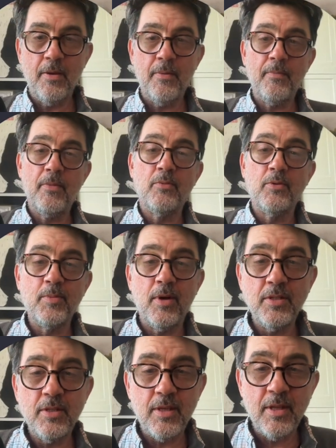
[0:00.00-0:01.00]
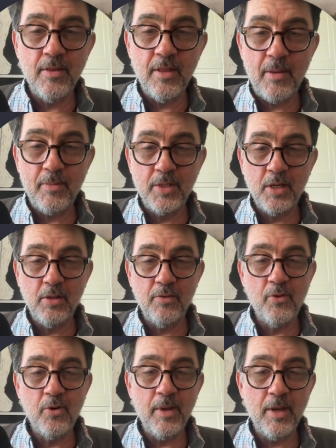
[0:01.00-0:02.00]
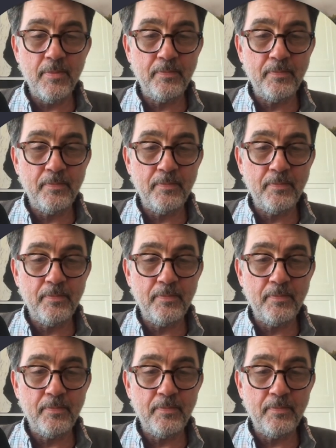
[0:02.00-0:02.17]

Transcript: response in that particular format.